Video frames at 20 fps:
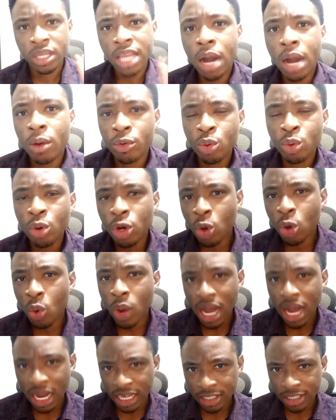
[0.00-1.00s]
Now you won't
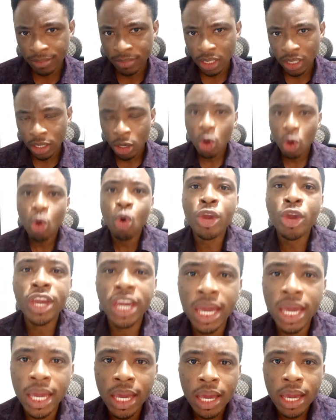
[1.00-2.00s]
come ask me.
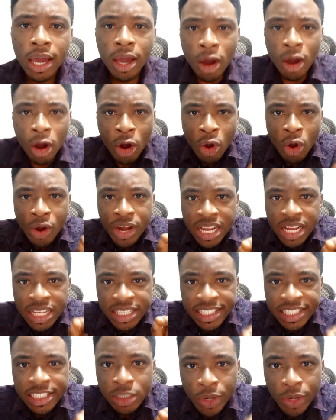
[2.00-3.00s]
Okay, all
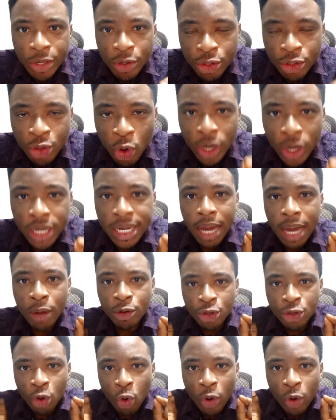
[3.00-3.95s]
these things when you talk now,